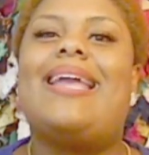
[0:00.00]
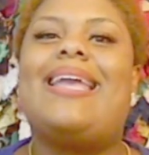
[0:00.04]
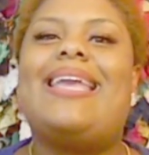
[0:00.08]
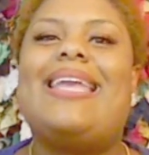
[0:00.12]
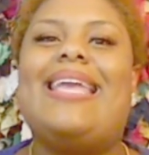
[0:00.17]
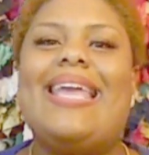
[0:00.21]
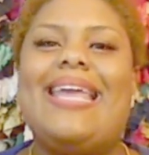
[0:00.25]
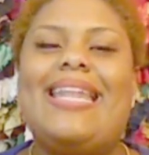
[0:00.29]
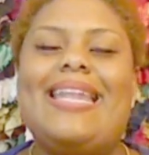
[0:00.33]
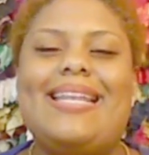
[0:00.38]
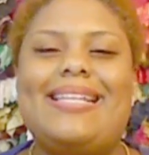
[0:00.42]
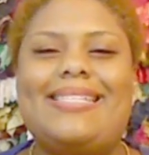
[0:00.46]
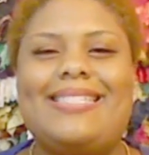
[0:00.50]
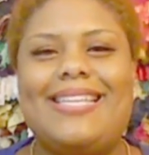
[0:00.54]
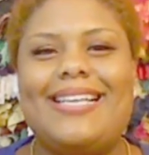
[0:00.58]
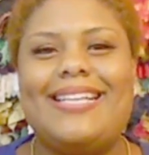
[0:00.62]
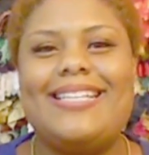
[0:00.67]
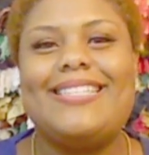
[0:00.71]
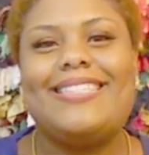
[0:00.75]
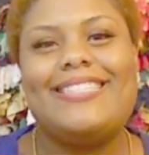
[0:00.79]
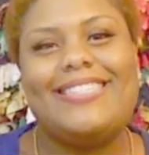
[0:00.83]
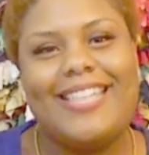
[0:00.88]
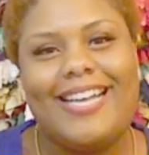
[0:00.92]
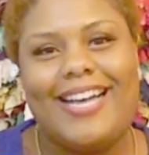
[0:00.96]
Get
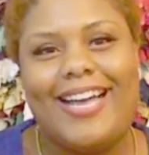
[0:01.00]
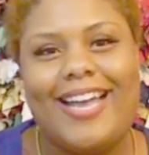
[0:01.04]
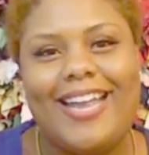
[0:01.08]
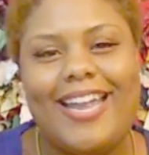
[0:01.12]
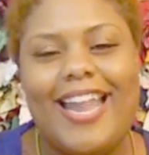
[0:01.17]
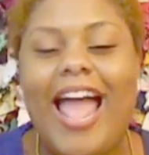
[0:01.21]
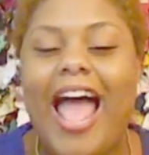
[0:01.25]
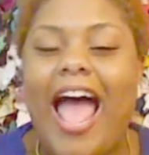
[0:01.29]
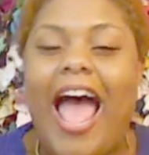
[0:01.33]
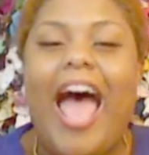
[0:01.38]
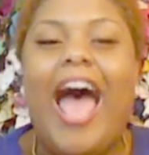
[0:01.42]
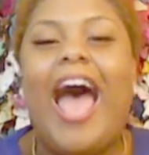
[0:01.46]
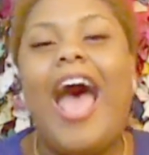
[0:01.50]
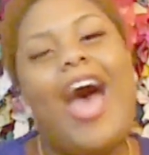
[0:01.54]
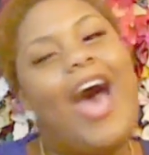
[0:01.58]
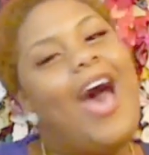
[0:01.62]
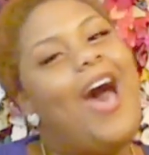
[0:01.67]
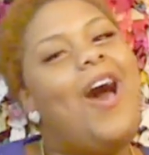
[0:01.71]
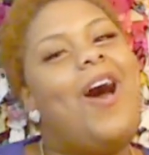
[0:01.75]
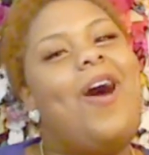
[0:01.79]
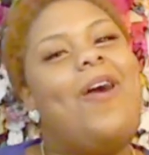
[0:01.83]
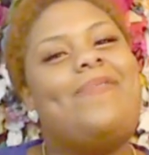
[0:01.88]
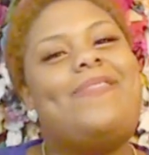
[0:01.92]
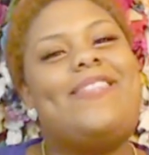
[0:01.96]
it done.
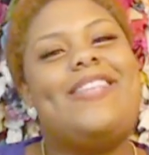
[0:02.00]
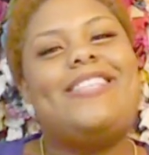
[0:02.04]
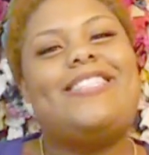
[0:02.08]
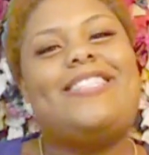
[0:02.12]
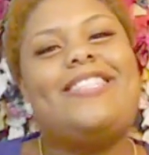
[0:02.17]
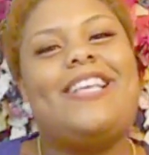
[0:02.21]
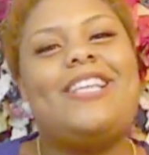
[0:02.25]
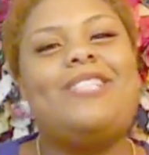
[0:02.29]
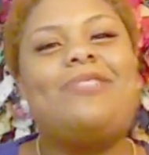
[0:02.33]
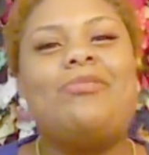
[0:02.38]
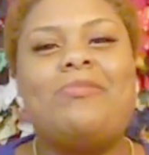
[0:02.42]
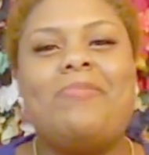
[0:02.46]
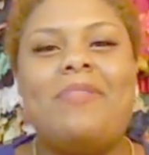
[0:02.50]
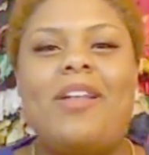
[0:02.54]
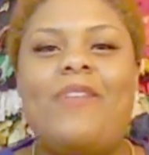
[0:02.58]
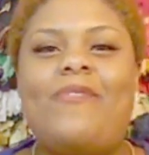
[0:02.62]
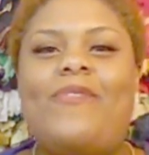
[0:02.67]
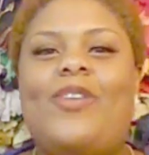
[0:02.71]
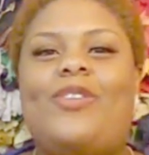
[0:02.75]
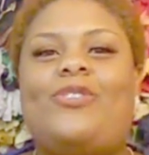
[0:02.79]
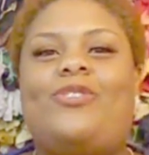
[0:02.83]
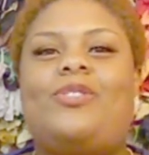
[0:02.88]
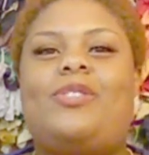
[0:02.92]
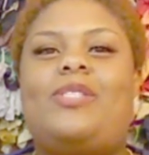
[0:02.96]
I hope this list was
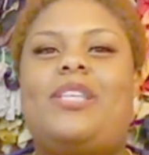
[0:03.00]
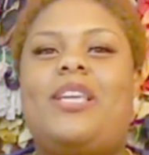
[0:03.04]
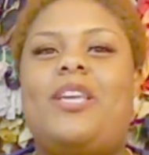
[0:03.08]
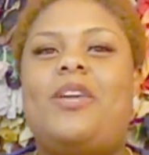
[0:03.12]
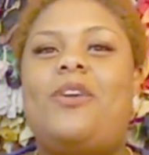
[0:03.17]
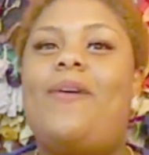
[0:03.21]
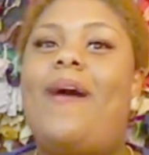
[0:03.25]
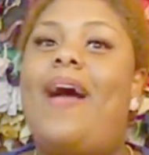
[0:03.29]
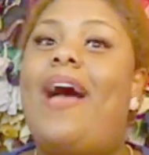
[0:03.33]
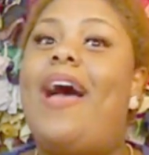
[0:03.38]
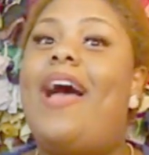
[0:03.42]
beneficial to you.